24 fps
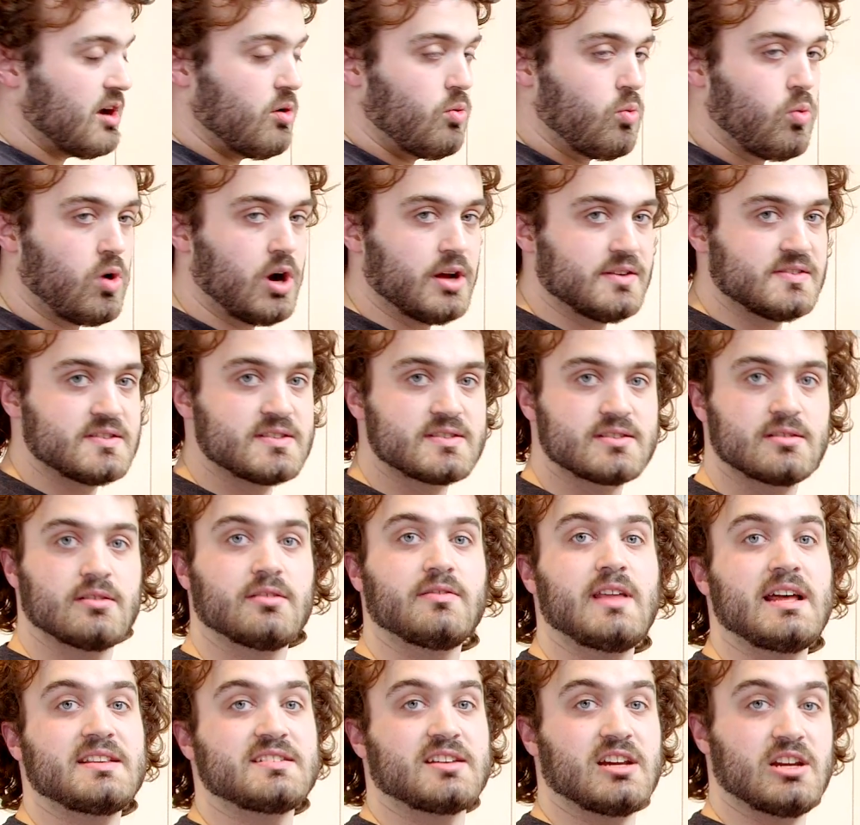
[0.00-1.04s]
at once,
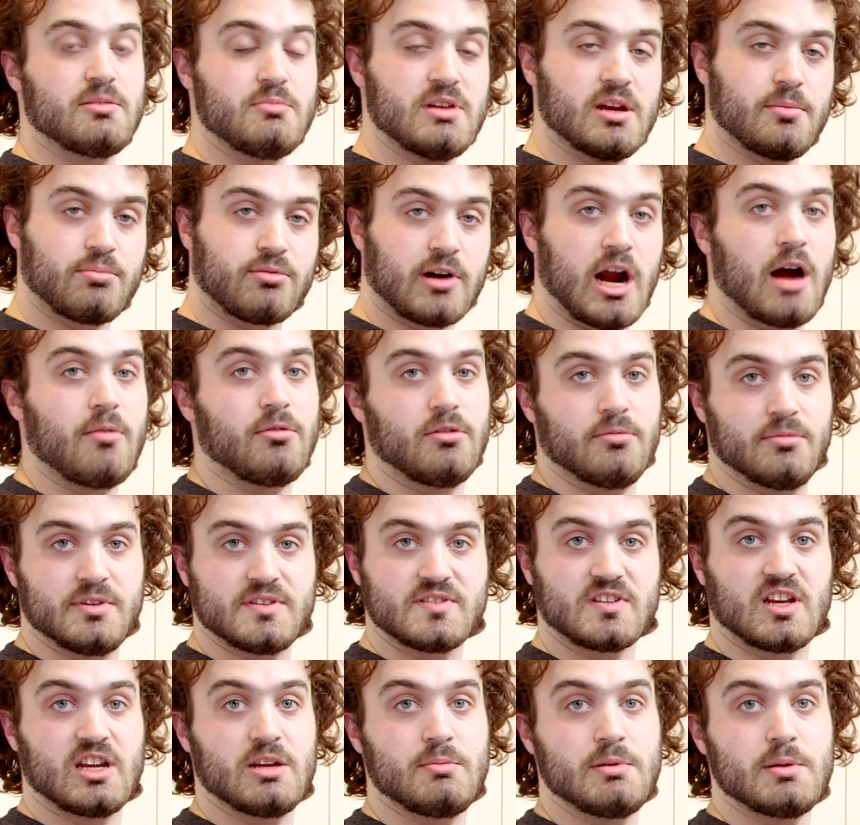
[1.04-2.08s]
that's going to be a problem.
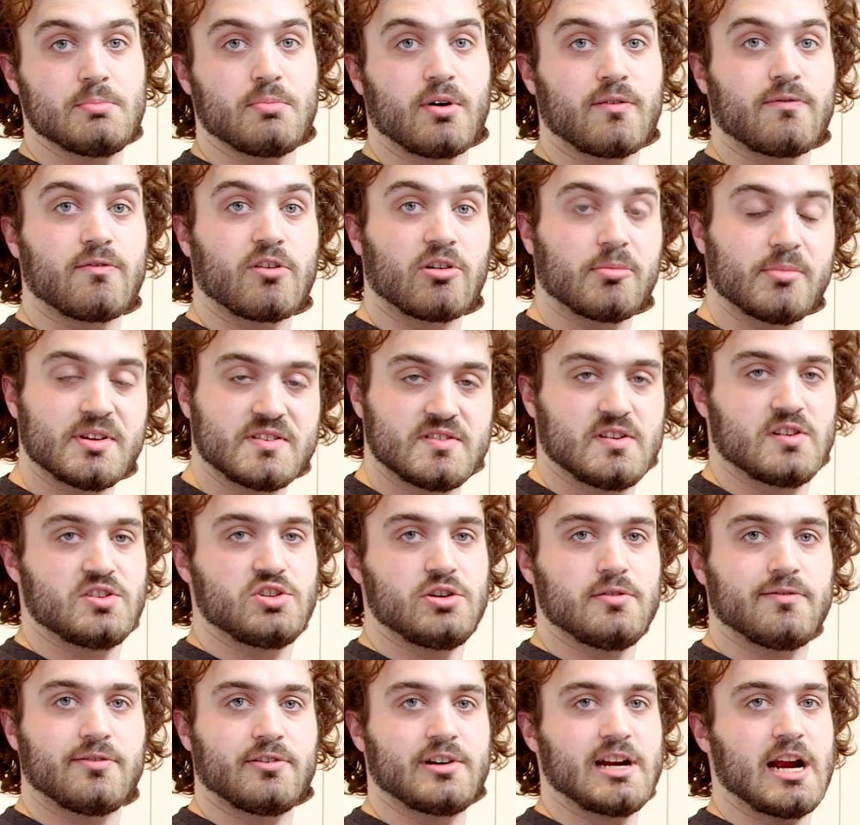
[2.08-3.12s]
It's going to be a performance
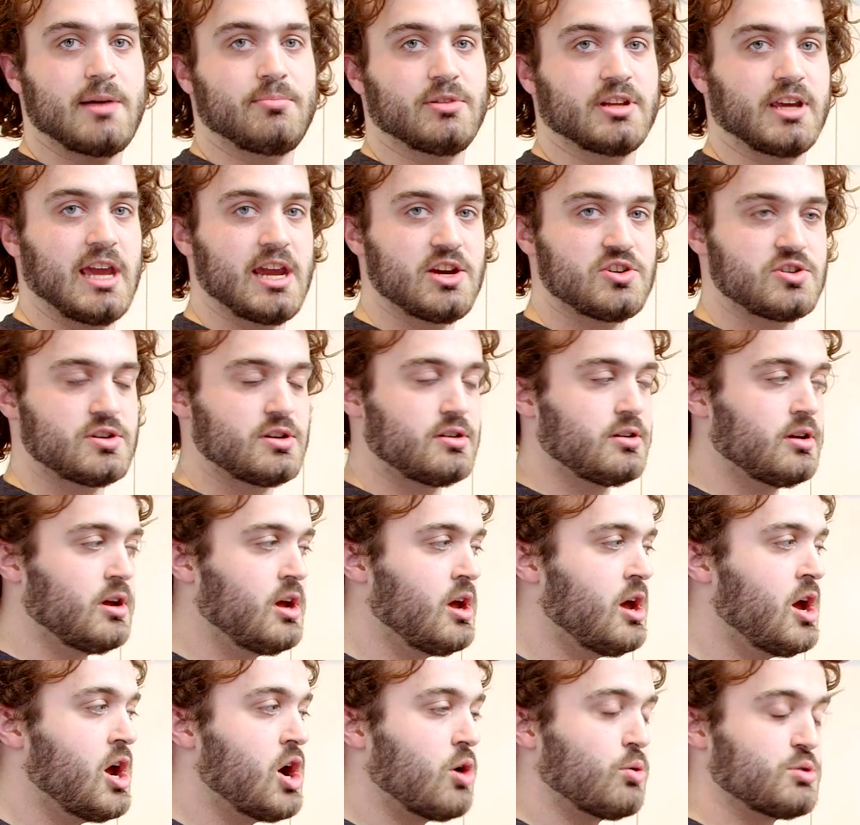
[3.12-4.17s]
issue for your application.
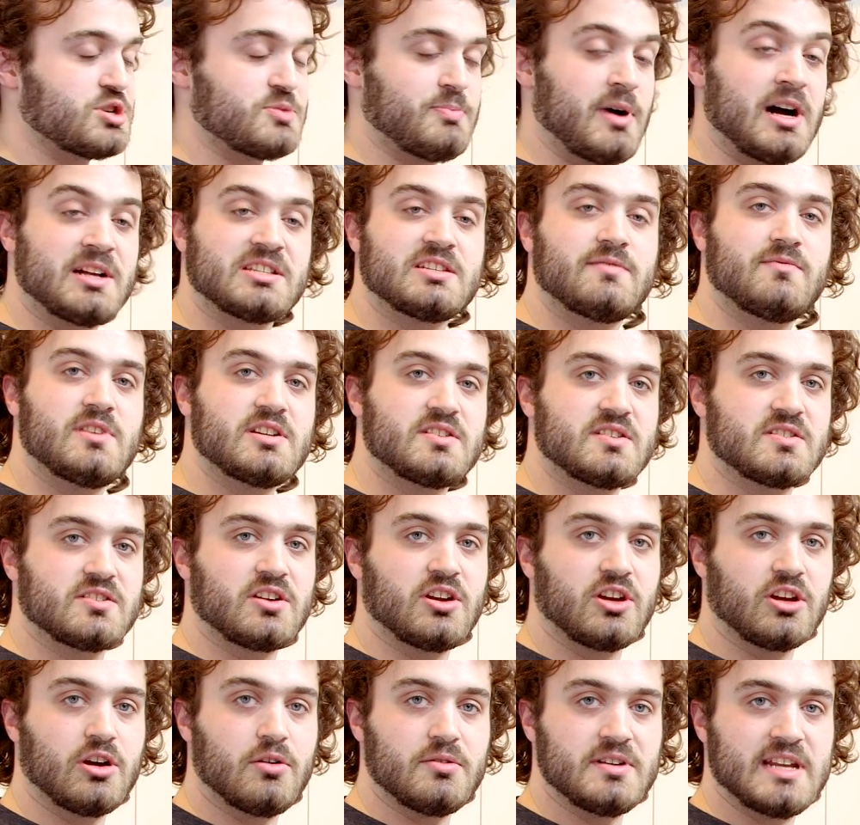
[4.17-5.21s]
Responsiveness is
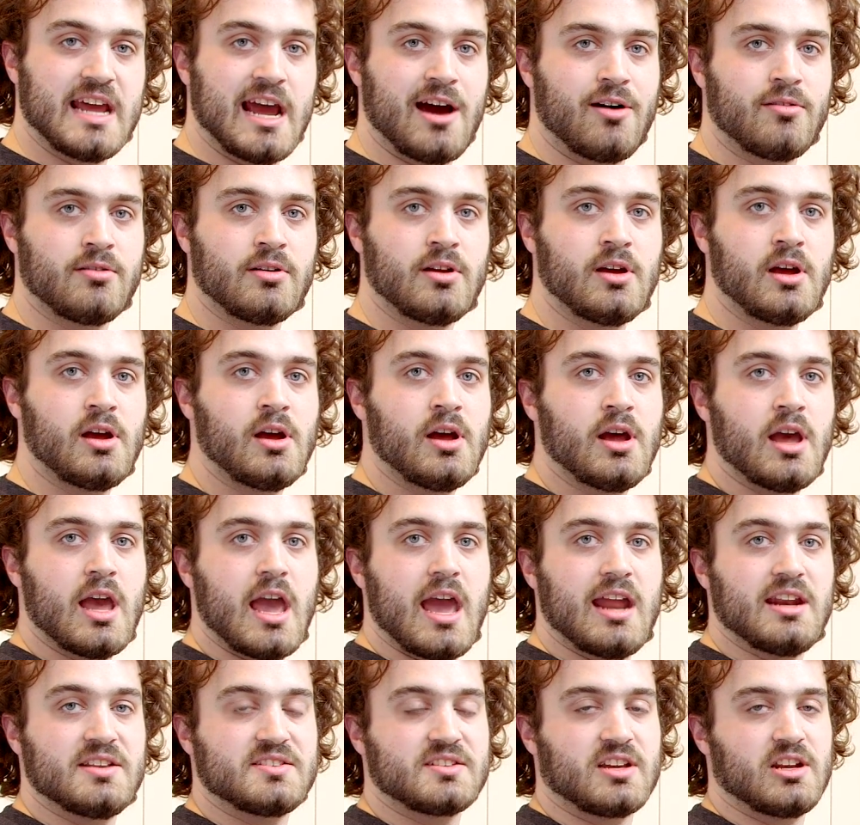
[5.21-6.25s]
going to go down,
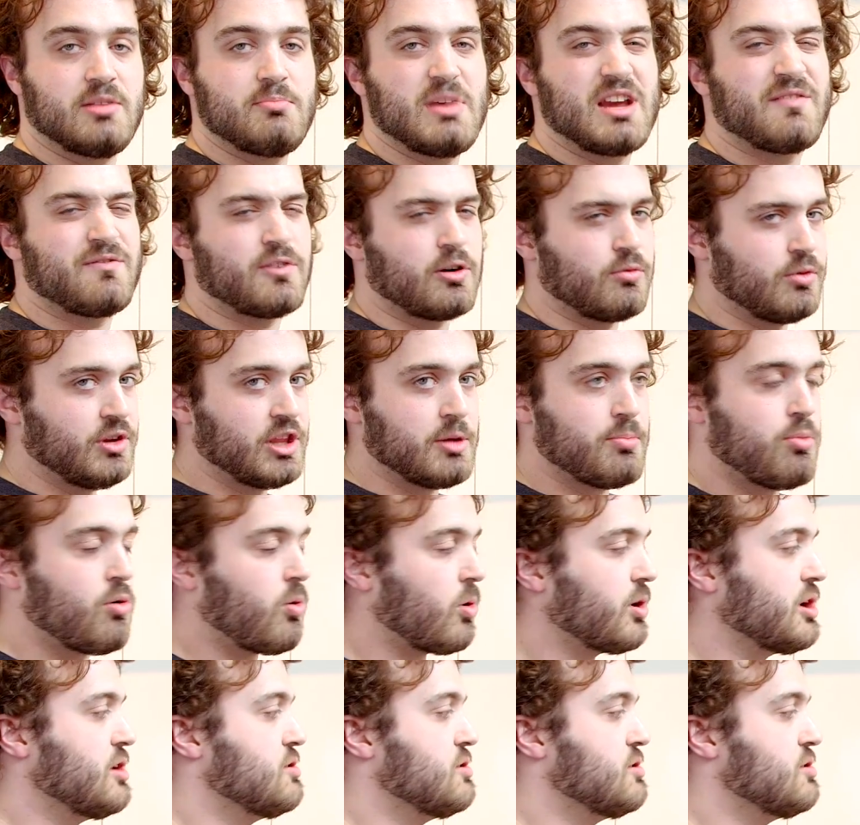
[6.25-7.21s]
and it's going to make for a really poor